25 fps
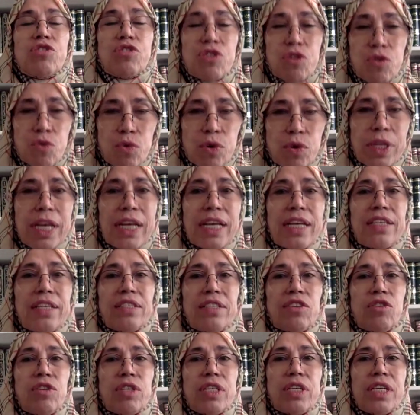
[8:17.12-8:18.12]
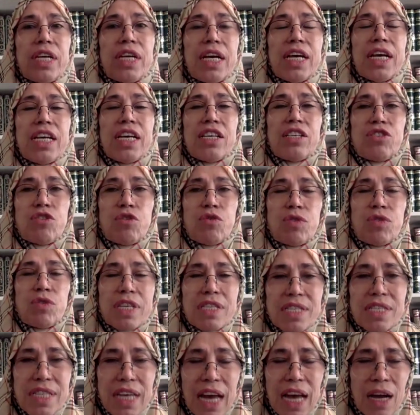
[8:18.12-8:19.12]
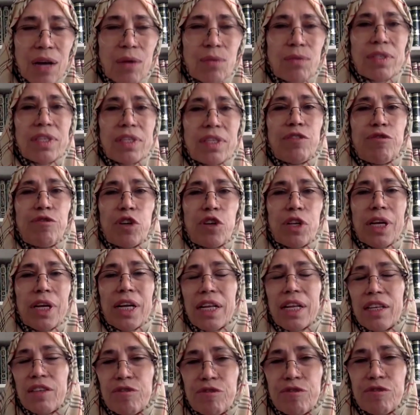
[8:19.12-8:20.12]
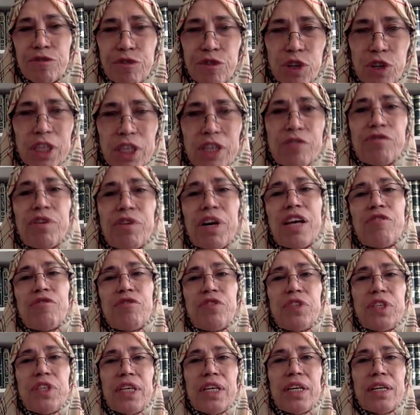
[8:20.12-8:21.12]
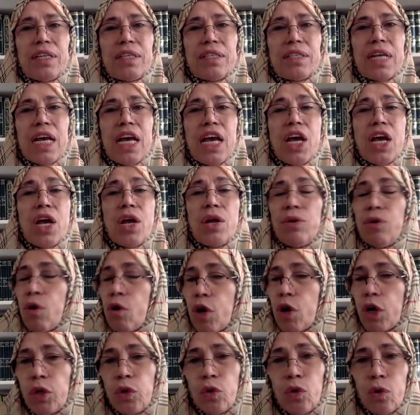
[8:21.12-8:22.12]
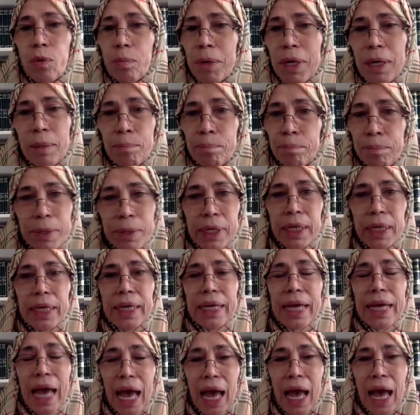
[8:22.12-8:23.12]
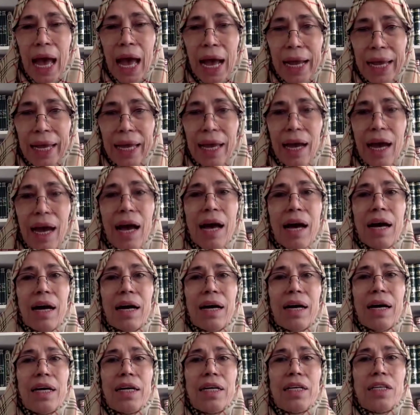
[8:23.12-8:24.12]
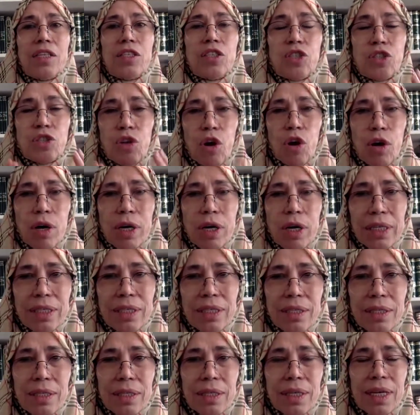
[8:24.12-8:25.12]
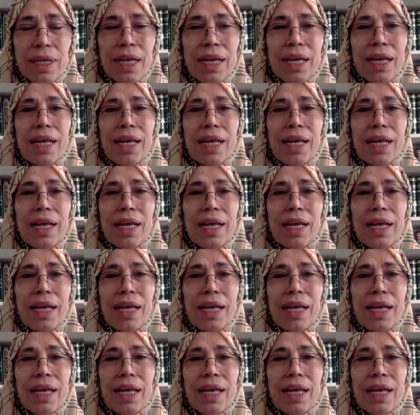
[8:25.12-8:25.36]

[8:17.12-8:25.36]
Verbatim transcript: through the history, through the 1,445 years, no human being got songs